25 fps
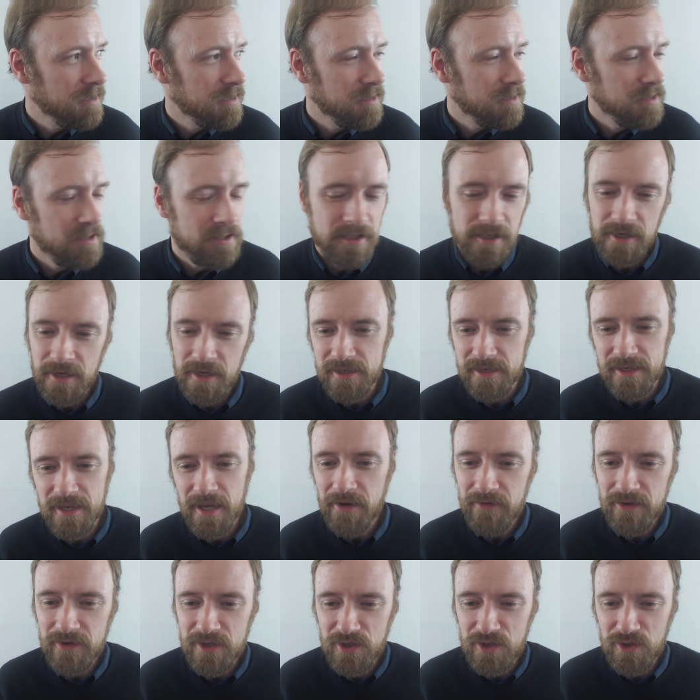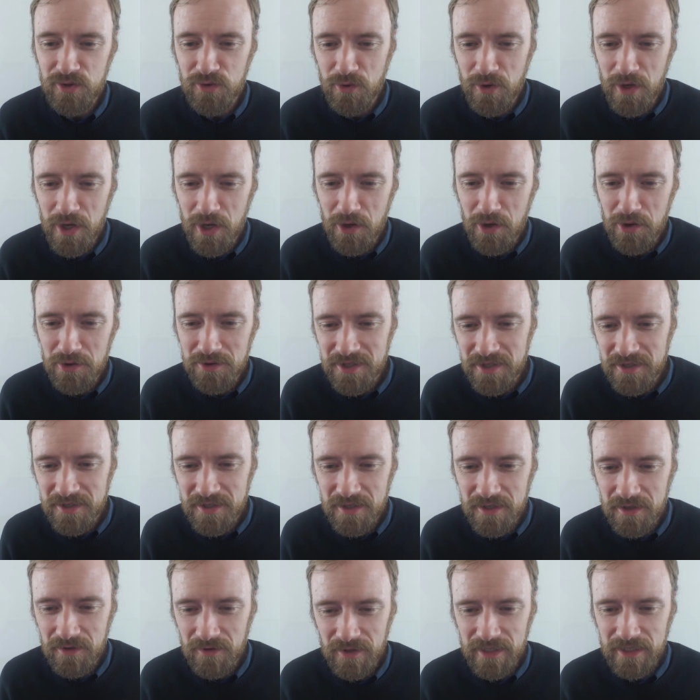She doesn't have a studio.
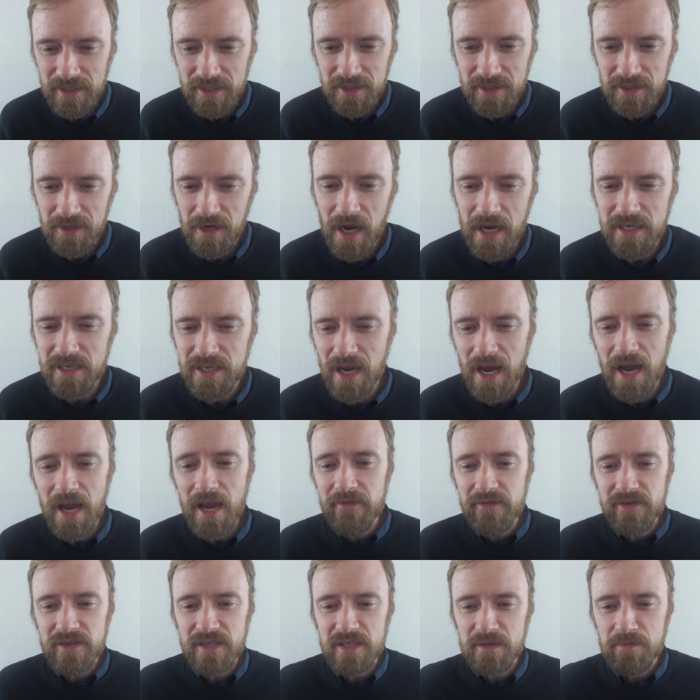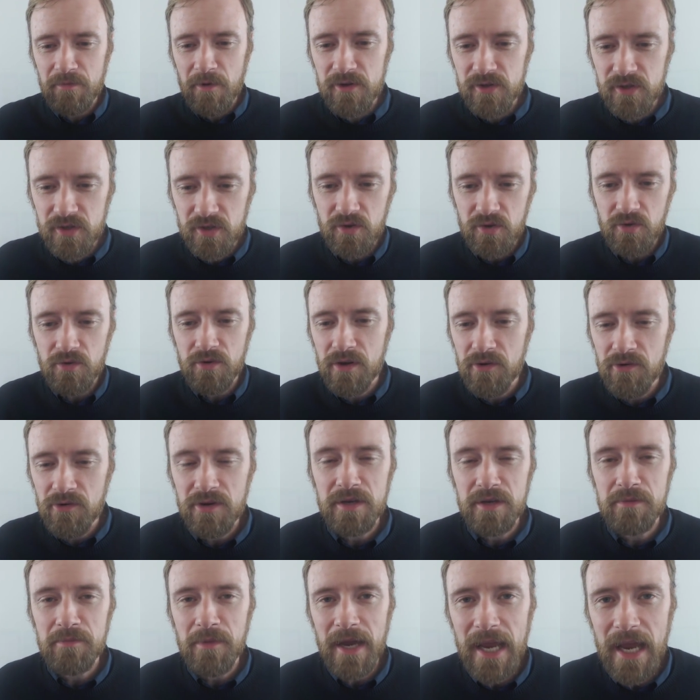I have a small studio
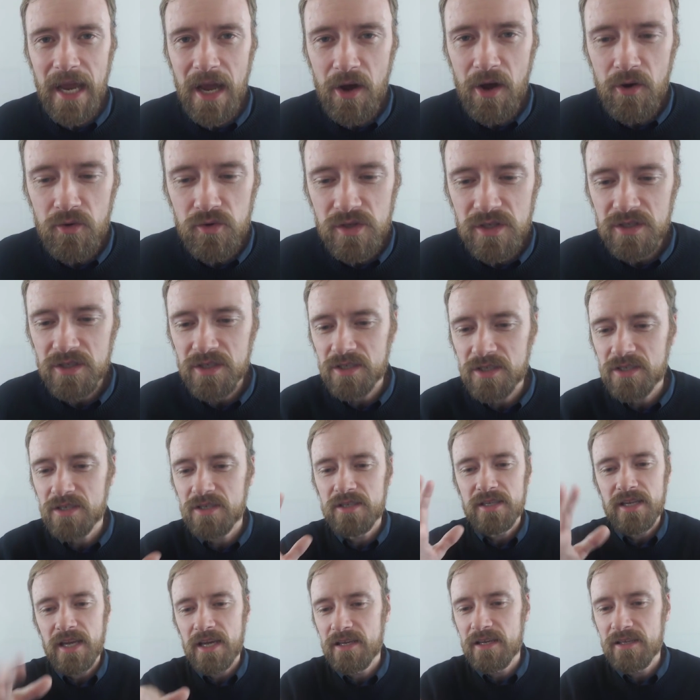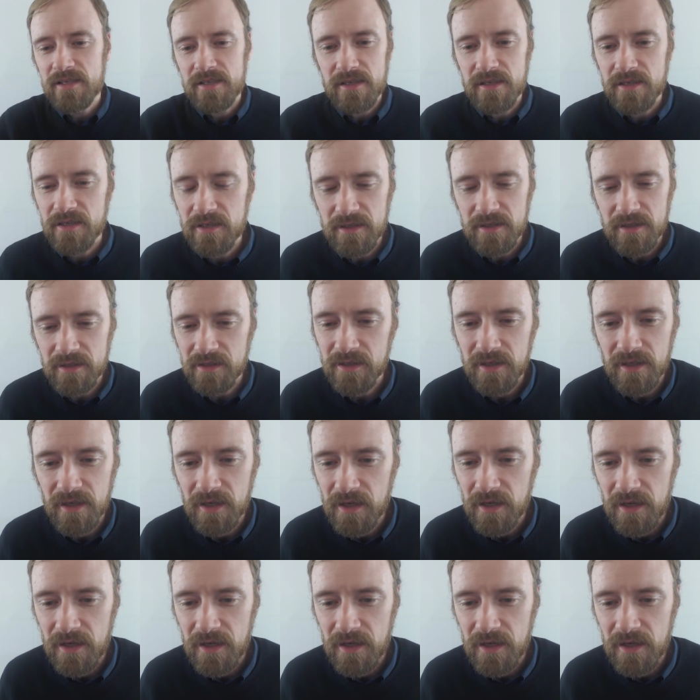in my house. She just has a,